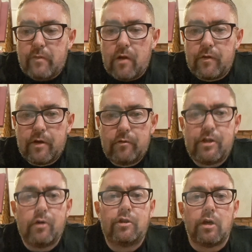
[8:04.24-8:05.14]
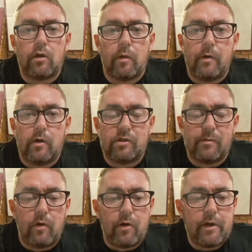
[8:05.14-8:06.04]
I'm going to do 2 chocolate pods
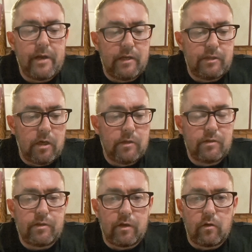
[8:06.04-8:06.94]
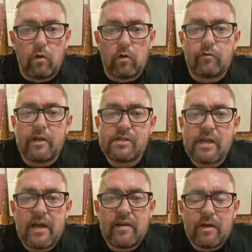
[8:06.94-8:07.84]
tomorrow night at John's. They're called Crazy
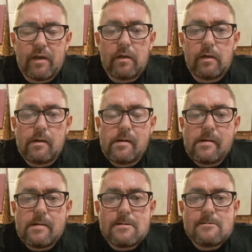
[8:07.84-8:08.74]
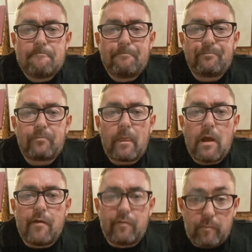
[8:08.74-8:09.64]
Head.
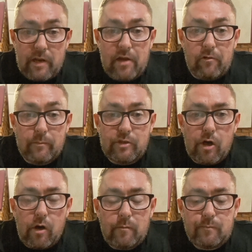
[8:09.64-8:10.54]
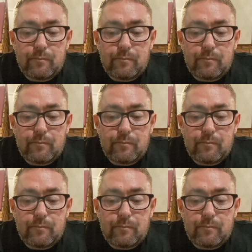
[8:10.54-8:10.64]
From Lee Grimshaw.